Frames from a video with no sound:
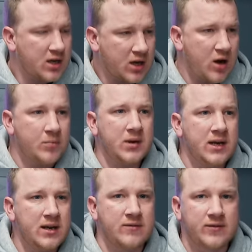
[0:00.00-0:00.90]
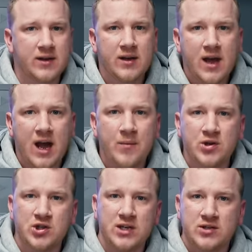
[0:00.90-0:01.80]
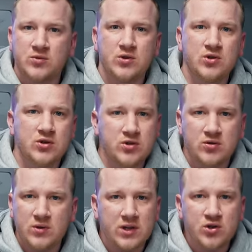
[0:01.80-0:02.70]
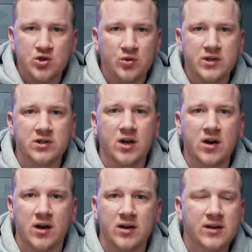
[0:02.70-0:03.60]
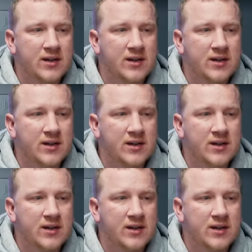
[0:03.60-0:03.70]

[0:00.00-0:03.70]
I can't believe how much it is to insure this car.